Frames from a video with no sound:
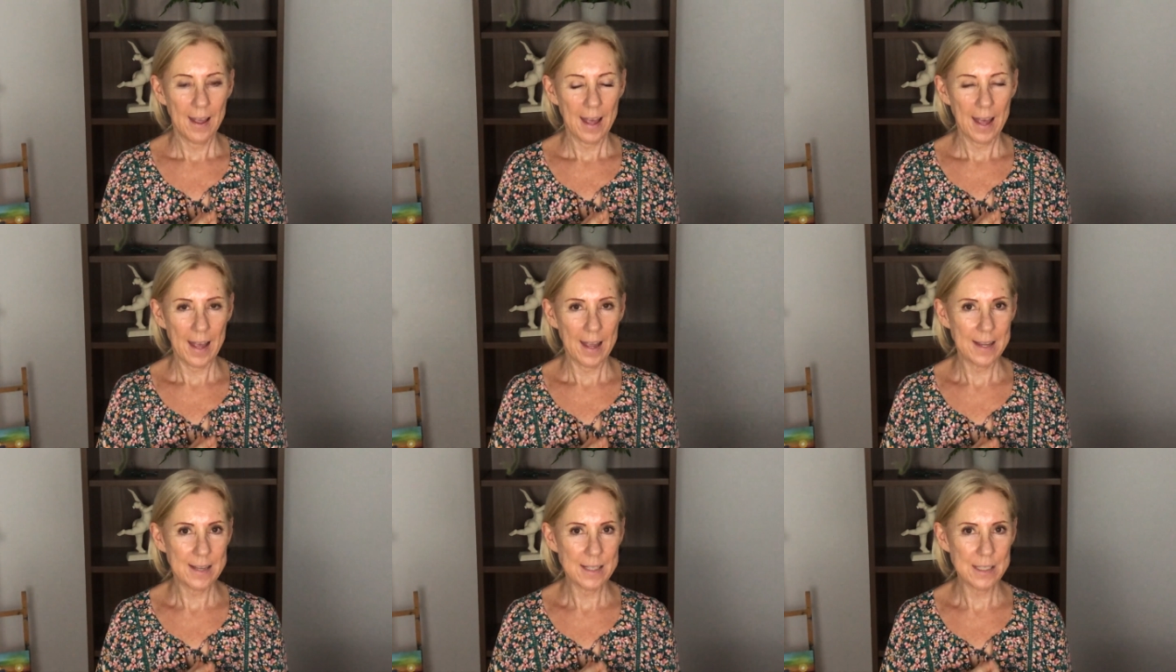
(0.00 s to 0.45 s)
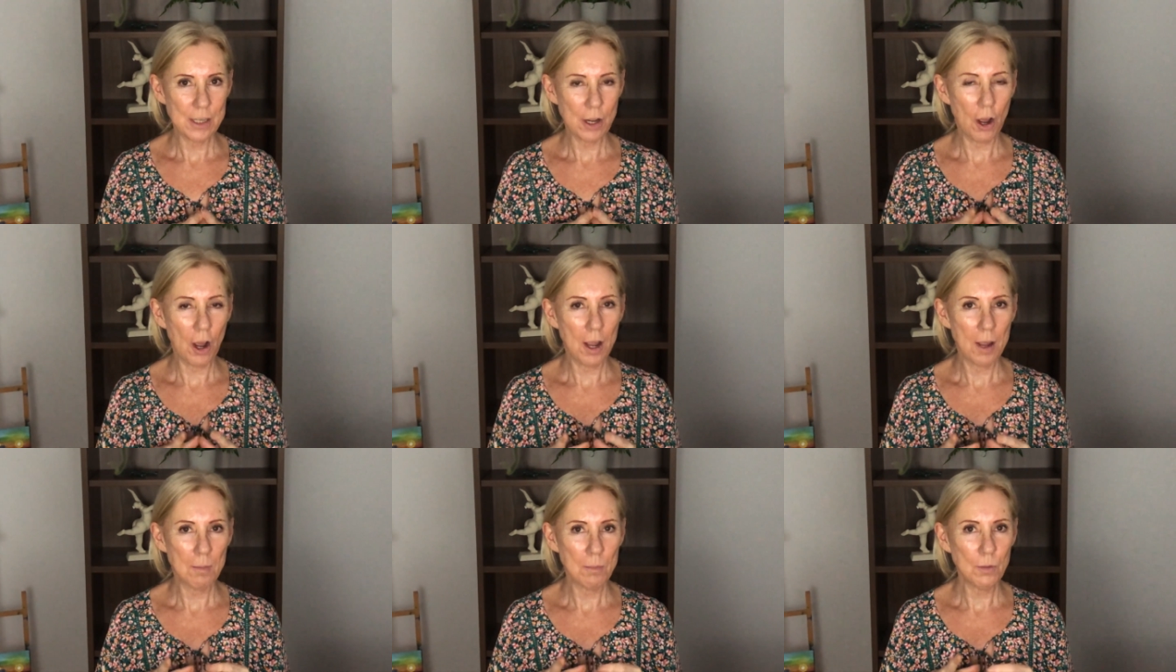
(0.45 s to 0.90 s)
And
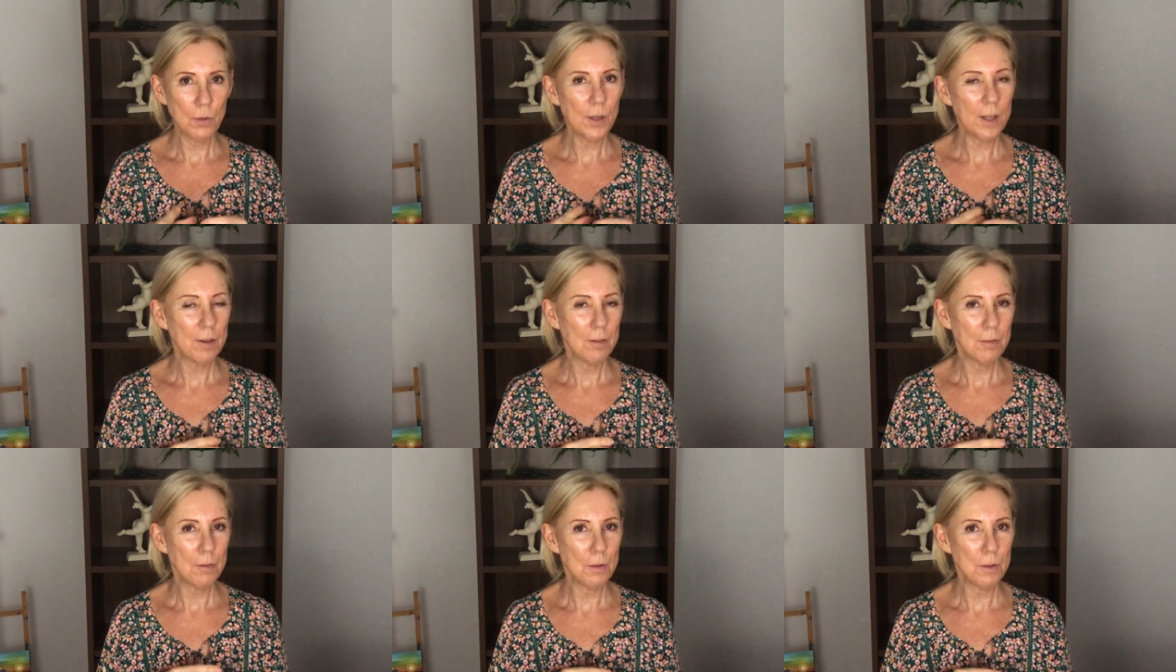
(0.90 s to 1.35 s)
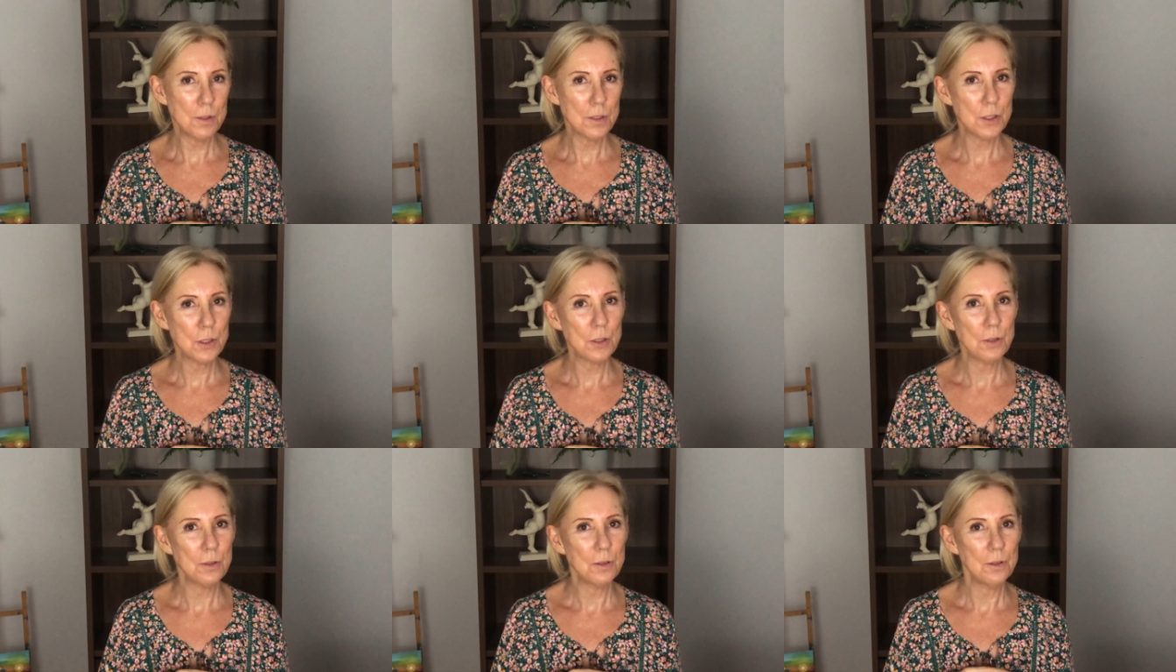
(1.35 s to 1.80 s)
I'm looking forward
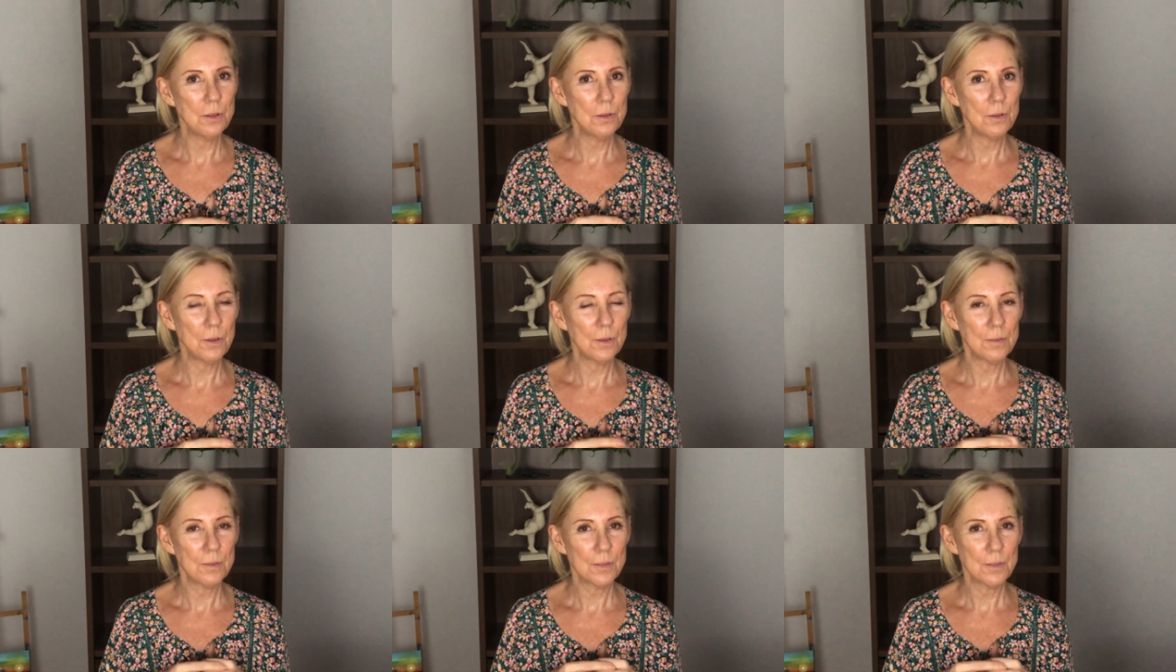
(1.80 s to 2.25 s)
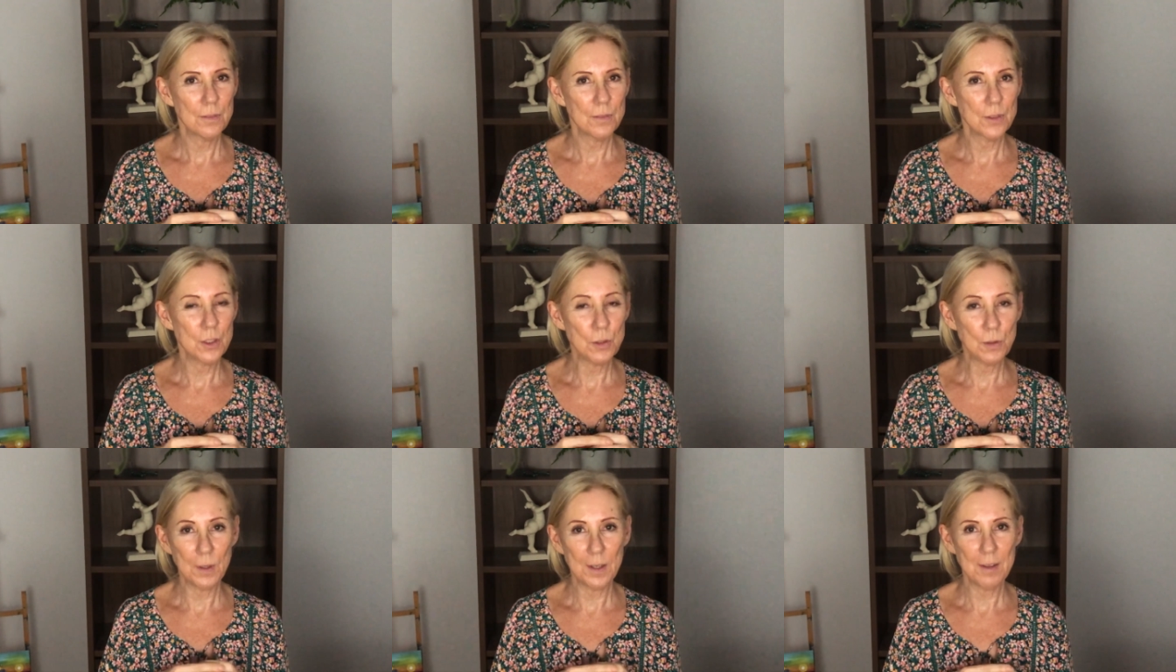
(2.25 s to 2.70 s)
to
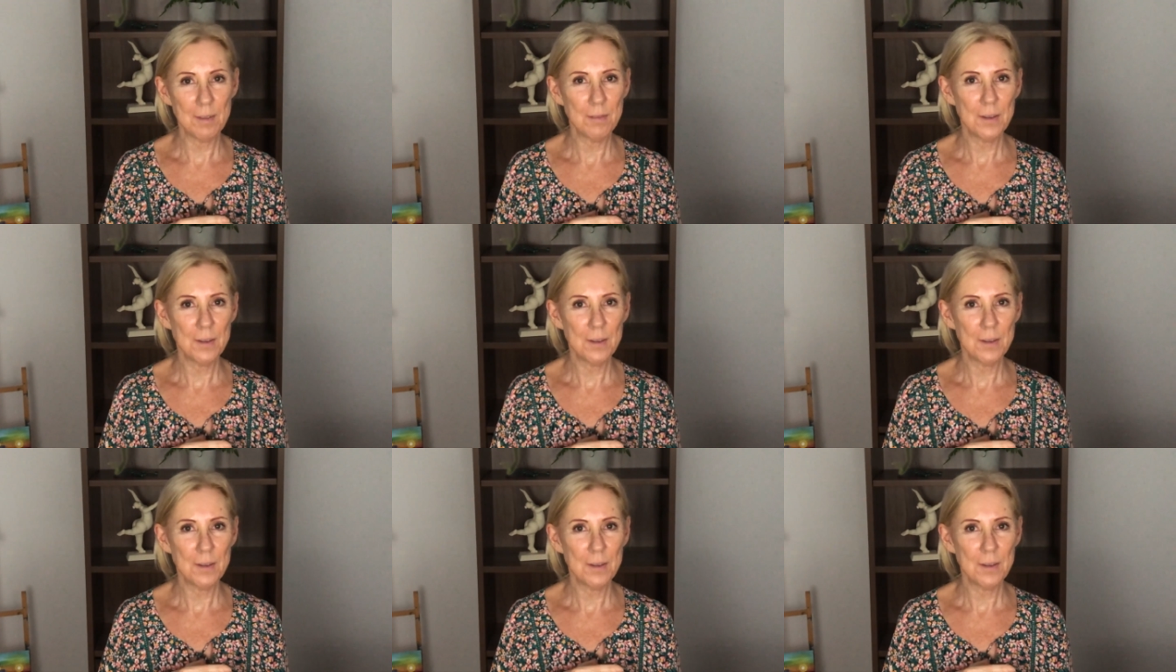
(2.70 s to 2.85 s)
doing a